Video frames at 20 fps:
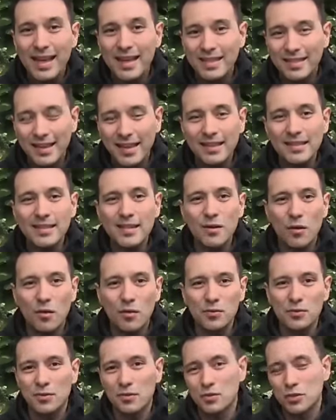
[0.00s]
Then they
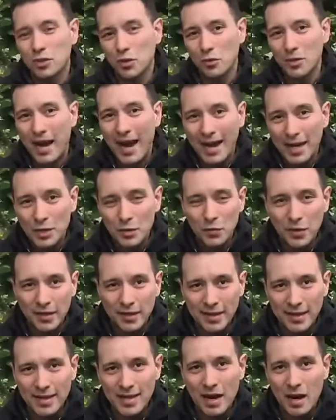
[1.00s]
also showed eye
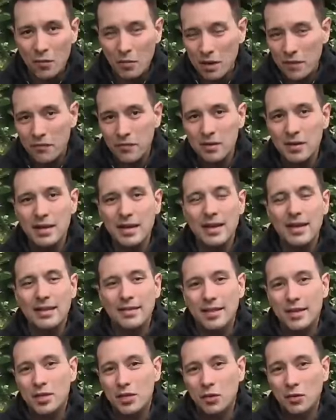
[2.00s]
tracking. However,
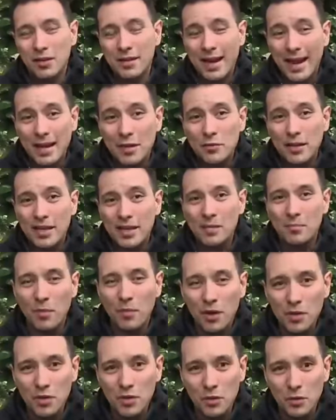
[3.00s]
they showed an eye tracking
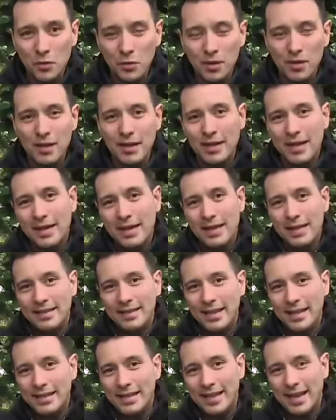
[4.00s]
module
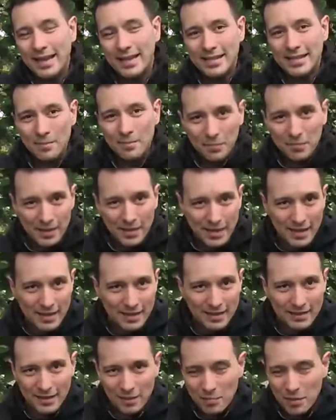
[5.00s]
that they can
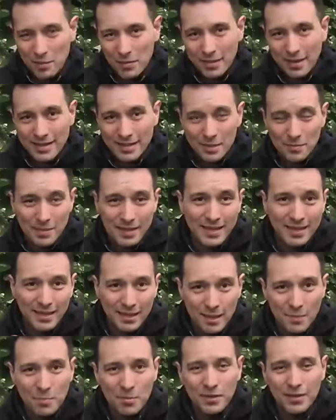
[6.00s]
simply, that people can simply
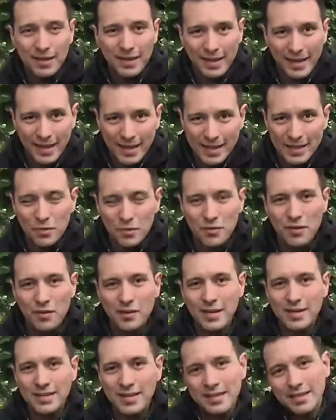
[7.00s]
clip into their
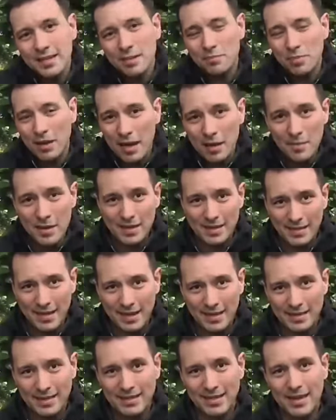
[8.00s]
existing Pimax
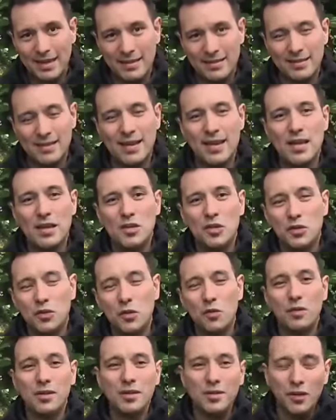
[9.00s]
headsets.
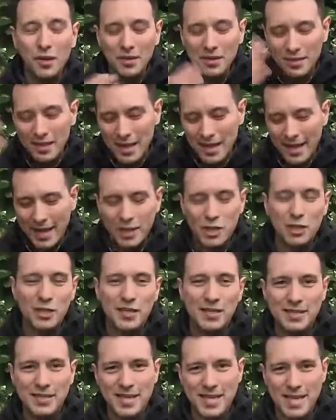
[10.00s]
So not like H
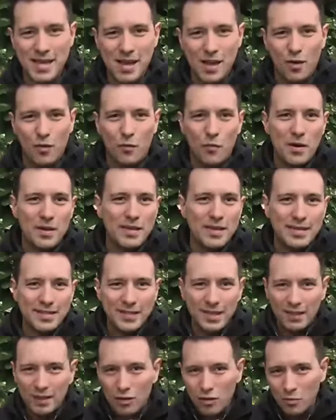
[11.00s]
T C, where they
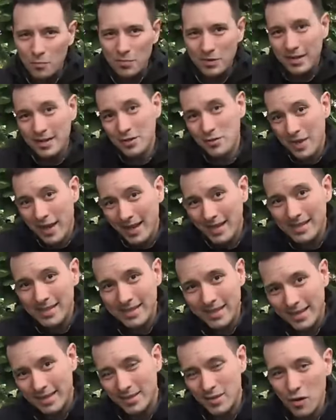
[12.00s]
sell a complete new
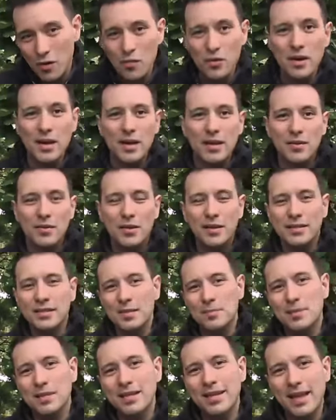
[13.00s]
headset. No, you can
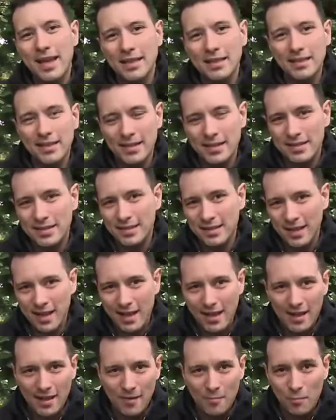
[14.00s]
simply get this
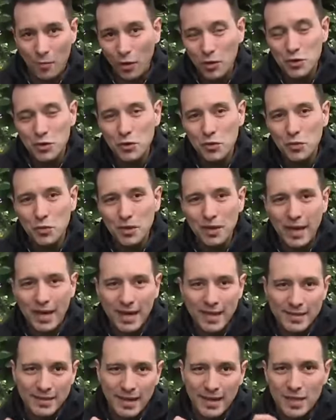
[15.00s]
uh, module
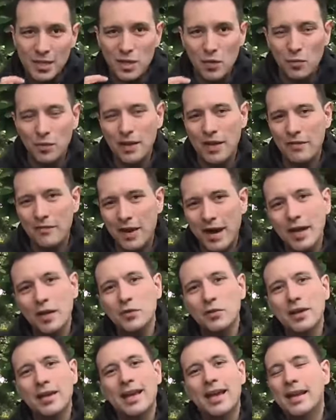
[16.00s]
and then you will have eye tracking,